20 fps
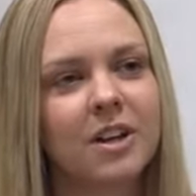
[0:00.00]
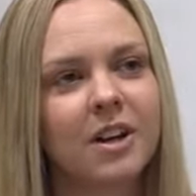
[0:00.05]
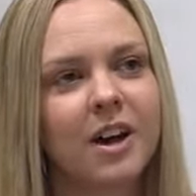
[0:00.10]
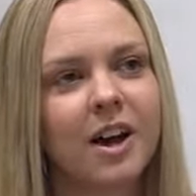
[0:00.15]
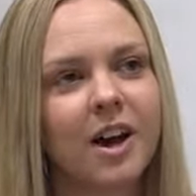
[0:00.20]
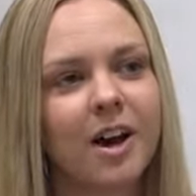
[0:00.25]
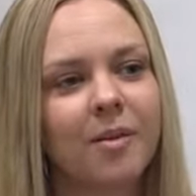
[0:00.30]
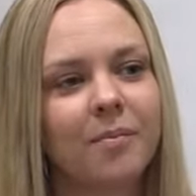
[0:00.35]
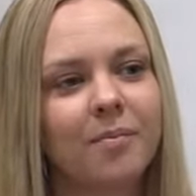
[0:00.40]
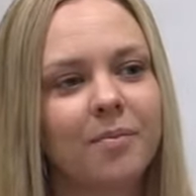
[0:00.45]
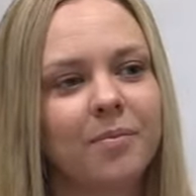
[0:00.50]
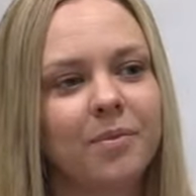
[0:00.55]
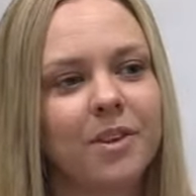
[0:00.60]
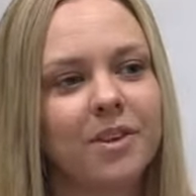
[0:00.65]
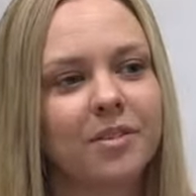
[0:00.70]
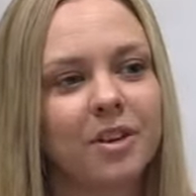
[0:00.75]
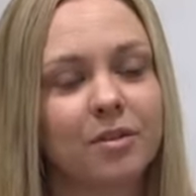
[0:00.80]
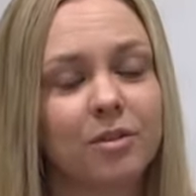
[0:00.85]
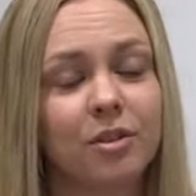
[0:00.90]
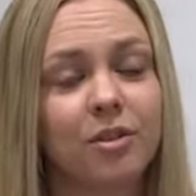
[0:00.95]

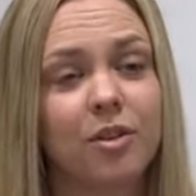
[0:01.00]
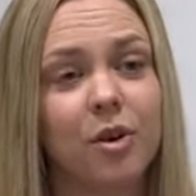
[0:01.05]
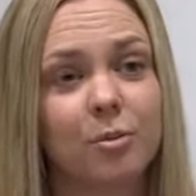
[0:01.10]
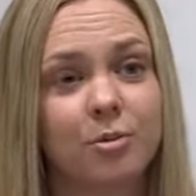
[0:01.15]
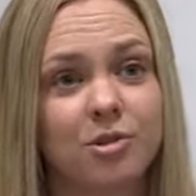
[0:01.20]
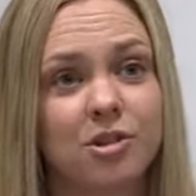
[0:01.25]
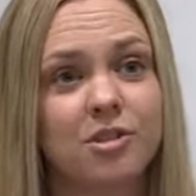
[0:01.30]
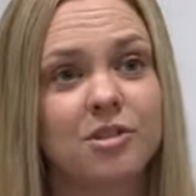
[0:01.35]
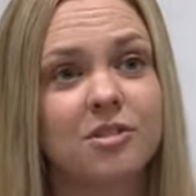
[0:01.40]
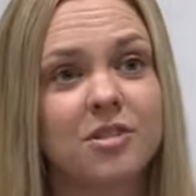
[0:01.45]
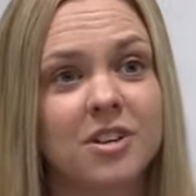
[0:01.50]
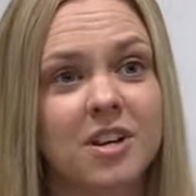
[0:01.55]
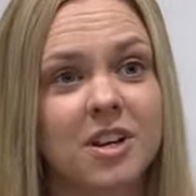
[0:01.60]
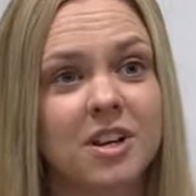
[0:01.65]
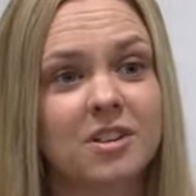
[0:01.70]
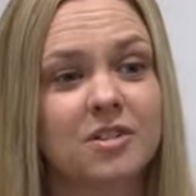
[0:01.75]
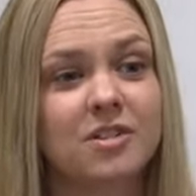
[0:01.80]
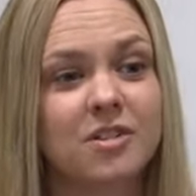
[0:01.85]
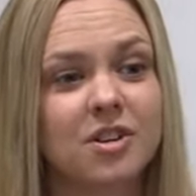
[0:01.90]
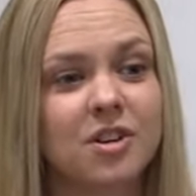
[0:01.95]
This gives us the
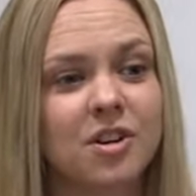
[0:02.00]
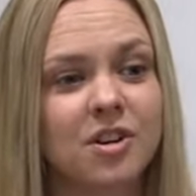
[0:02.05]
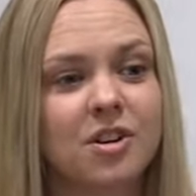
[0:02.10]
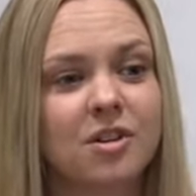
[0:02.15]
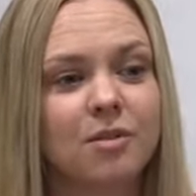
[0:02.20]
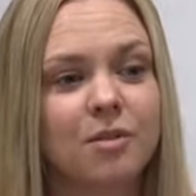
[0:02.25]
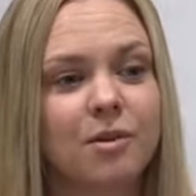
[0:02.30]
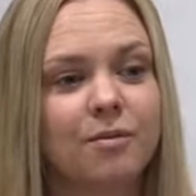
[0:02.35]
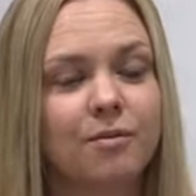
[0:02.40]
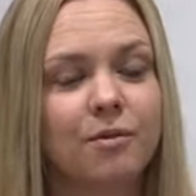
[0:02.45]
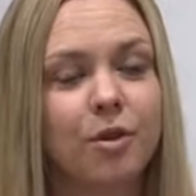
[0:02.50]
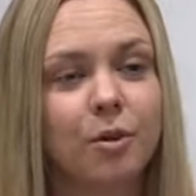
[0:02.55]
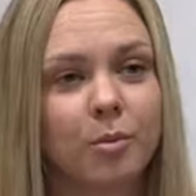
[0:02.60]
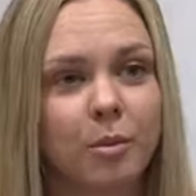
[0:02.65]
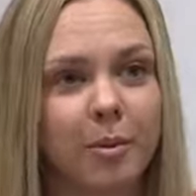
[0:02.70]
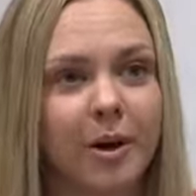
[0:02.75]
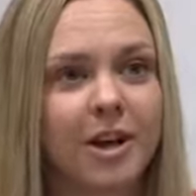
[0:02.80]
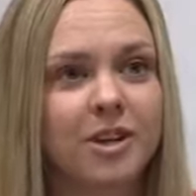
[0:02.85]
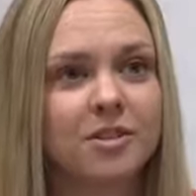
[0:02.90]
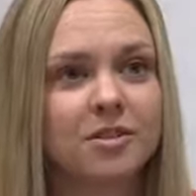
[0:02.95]
opportunity to inform
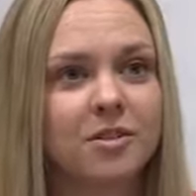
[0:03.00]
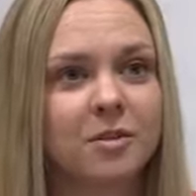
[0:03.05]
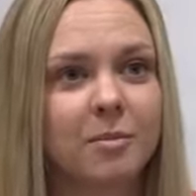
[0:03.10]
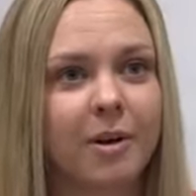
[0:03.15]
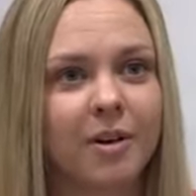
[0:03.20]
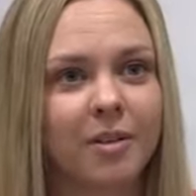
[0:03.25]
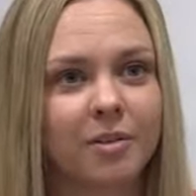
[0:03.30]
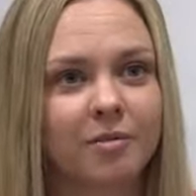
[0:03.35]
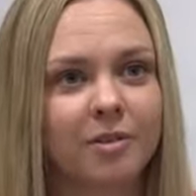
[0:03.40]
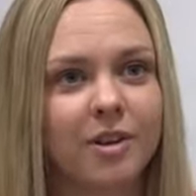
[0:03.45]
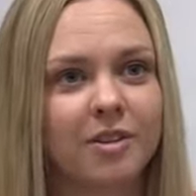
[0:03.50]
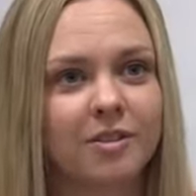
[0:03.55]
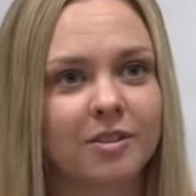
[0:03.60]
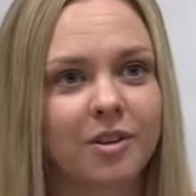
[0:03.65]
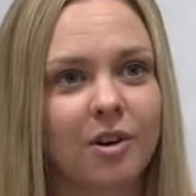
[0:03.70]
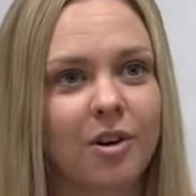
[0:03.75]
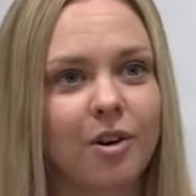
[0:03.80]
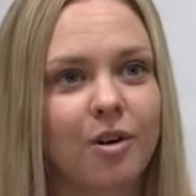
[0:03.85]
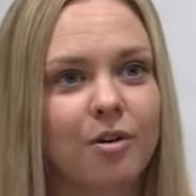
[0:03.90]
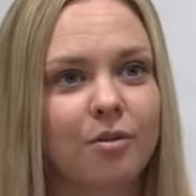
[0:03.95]
the patients about the
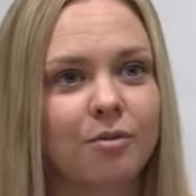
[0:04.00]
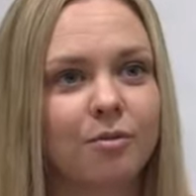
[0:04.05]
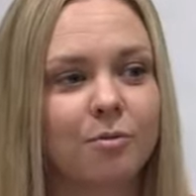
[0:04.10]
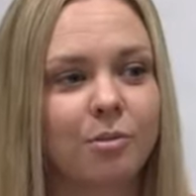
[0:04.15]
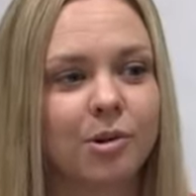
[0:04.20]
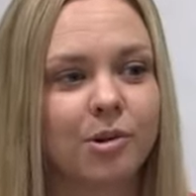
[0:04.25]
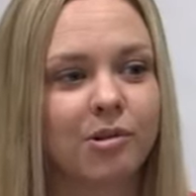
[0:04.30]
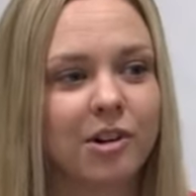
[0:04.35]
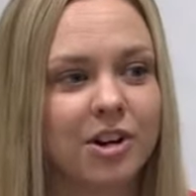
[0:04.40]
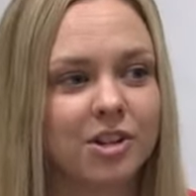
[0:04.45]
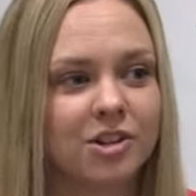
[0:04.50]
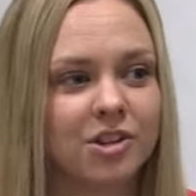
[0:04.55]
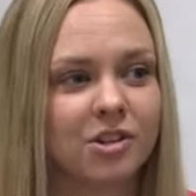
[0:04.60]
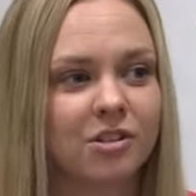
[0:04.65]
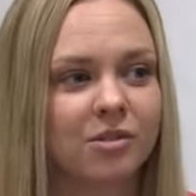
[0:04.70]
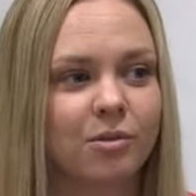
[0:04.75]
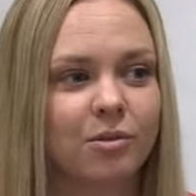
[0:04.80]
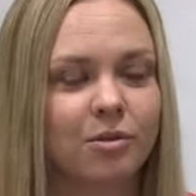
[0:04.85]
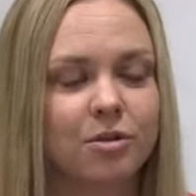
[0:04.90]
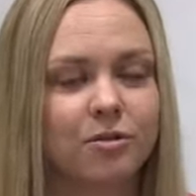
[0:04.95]
risk of
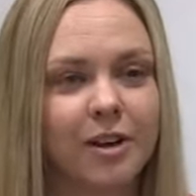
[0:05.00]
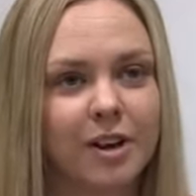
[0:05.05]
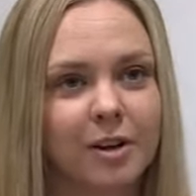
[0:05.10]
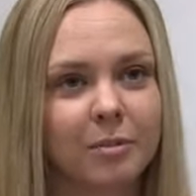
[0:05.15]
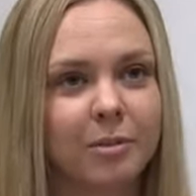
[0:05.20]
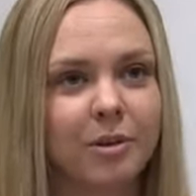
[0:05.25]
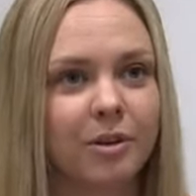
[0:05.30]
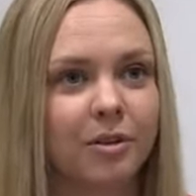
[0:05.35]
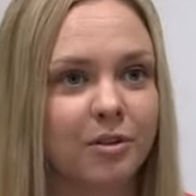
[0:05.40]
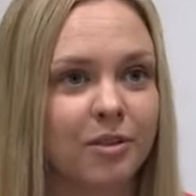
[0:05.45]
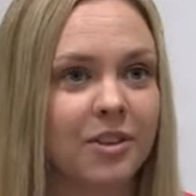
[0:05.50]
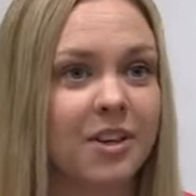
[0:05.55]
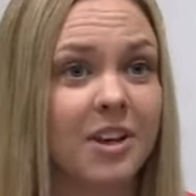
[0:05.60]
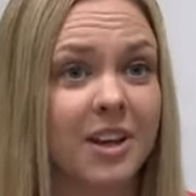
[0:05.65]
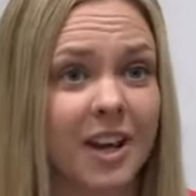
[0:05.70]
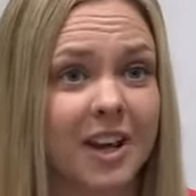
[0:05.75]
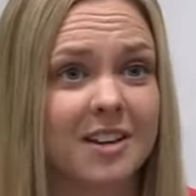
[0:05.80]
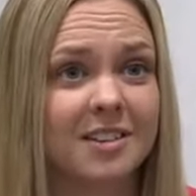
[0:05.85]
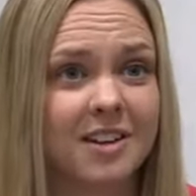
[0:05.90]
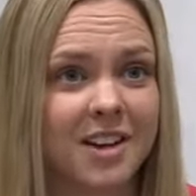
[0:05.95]
progression or development of
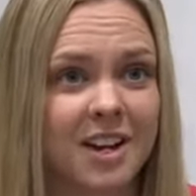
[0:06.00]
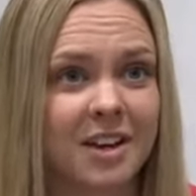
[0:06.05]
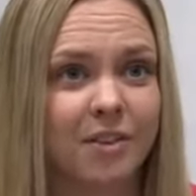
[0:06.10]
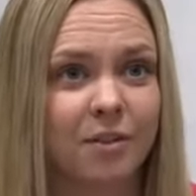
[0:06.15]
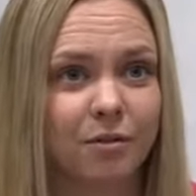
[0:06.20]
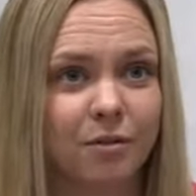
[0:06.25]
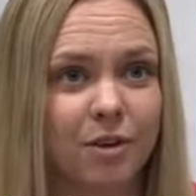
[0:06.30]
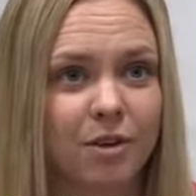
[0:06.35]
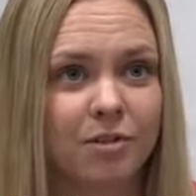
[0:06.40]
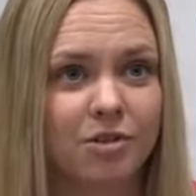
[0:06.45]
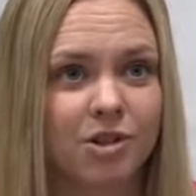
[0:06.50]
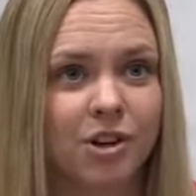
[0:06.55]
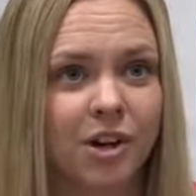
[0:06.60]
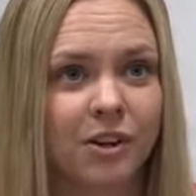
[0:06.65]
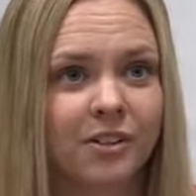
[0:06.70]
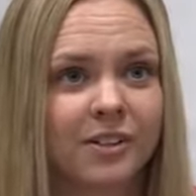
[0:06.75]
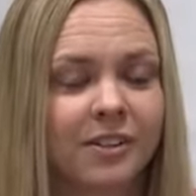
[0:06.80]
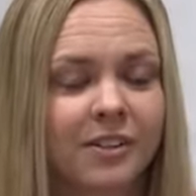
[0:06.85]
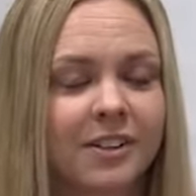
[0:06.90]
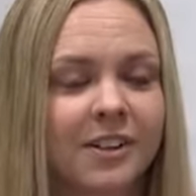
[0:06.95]
CKD in the future.